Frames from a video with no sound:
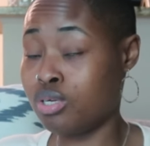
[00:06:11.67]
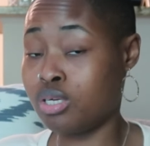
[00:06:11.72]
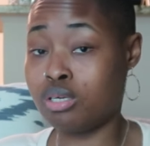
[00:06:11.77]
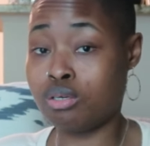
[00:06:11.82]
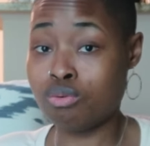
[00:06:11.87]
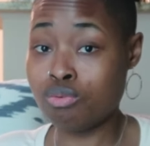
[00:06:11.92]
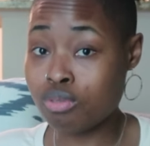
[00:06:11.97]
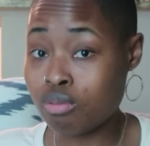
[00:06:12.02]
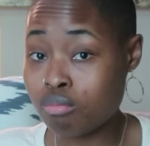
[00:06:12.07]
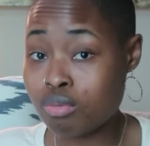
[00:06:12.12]

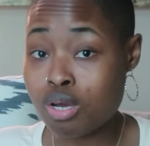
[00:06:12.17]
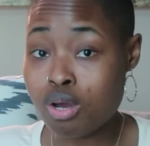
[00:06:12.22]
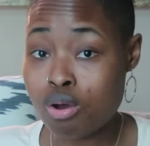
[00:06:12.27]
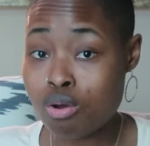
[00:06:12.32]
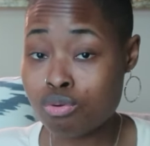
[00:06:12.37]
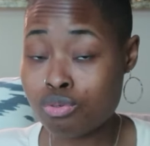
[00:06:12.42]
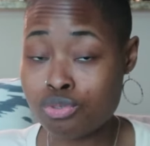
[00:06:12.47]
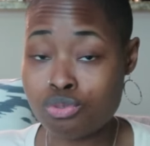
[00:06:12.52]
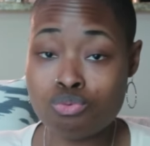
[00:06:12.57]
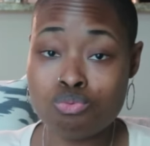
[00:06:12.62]
killed them
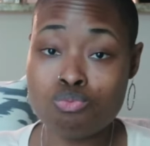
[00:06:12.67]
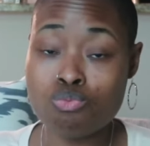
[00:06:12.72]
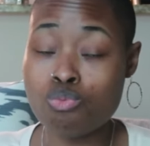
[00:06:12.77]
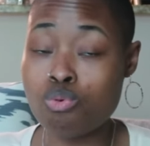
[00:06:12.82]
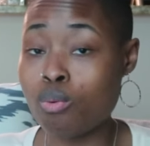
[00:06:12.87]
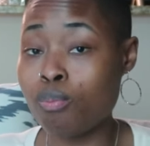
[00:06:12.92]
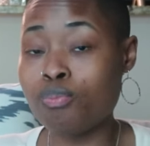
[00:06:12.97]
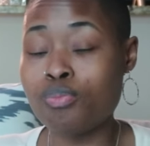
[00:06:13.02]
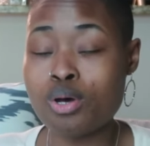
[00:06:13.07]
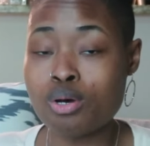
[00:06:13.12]
goals, you
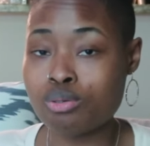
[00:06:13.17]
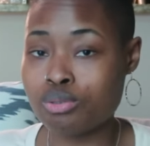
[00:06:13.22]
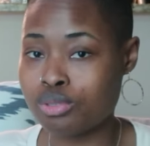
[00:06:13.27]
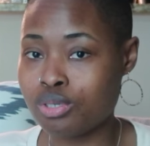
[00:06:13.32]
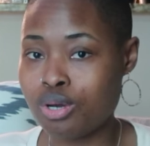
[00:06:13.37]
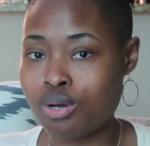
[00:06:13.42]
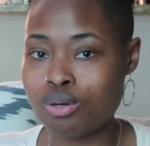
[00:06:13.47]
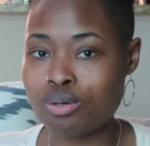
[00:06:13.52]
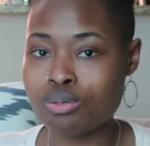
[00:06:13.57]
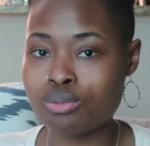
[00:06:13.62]
whooped those
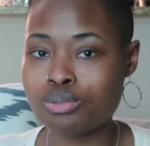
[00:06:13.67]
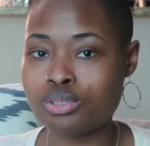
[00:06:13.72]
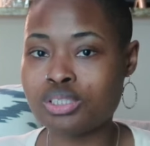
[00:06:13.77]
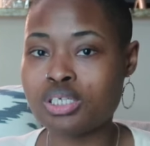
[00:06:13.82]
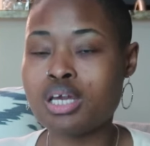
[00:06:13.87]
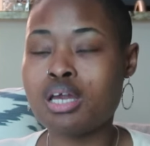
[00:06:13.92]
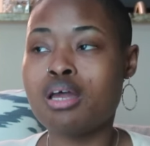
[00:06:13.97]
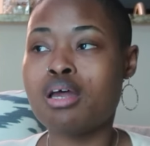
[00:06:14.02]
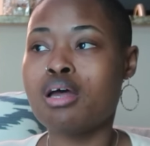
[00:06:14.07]
goals,